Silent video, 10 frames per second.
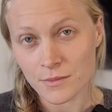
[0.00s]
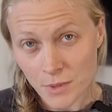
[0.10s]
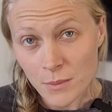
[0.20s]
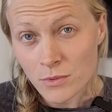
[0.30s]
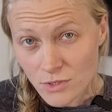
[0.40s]

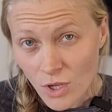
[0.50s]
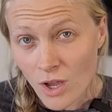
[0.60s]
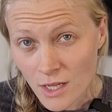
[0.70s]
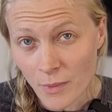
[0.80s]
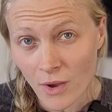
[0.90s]
People
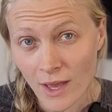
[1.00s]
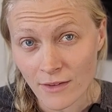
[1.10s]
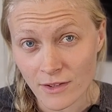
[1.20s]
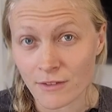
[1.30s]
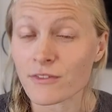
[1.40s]
talk about
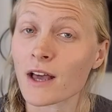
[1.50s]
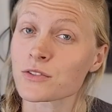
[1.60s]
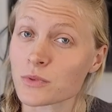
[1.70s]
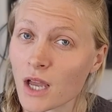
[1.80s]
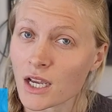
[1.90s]
having a
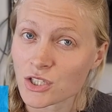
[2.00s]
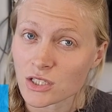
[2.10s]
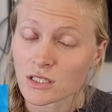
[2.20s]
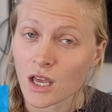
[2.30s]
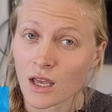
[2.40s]
fast
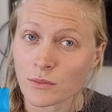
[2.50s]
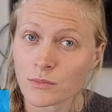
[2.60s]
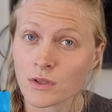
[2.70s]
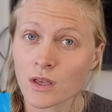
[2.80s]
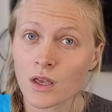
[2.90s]
reaction
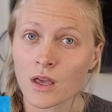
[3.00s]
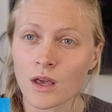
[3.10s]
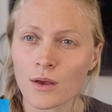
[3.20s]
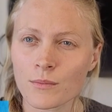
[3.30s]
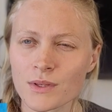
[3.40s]
time.
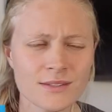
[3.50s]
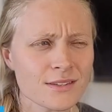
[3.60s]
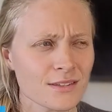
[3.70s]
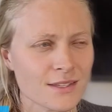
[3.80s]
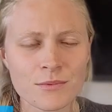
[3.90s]
Is
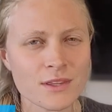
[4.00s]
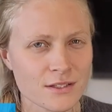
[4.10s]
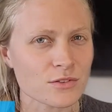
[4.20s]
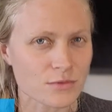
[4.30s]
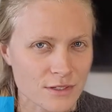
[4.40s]
this the same thing
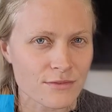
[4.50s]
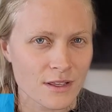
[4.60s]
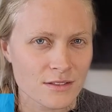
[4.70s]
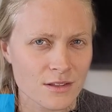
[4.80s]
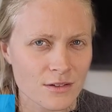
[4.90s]
as a
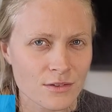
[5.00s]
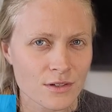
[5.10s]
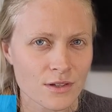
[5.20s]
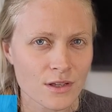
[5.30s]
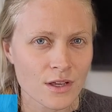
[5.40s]
reflex though?
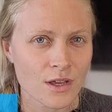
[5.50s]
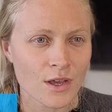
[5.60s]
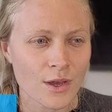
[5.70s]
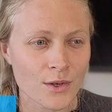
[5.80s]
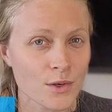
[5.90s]

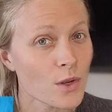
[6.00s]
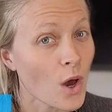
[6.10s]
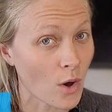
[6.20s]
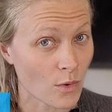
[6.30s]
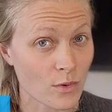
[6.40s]

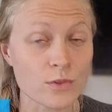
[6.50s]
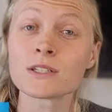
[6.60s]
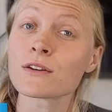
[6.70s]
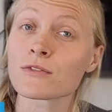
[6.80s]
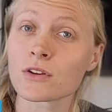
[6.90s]
No, they're
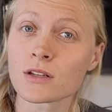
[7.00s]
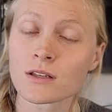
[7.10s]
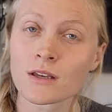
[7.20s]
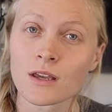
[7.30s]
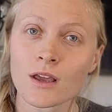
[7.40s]
different.
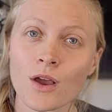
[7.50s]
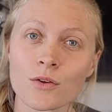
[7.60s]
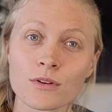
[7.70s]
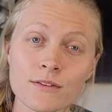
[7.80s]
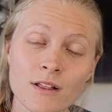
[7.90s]

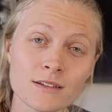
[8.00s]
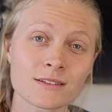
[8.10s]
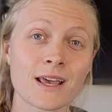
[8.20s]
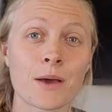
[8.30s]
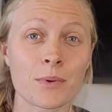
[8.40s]

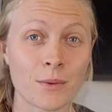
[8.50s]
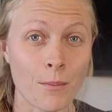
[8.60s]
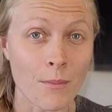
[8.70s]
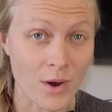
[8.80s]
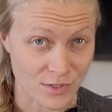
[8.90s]
Reflexes
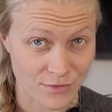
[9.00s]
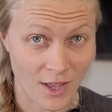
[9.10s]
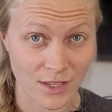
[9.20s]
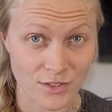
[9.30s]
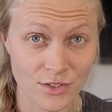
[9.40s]
happen much
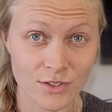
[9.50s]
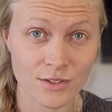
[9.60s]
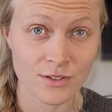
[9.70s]
faster.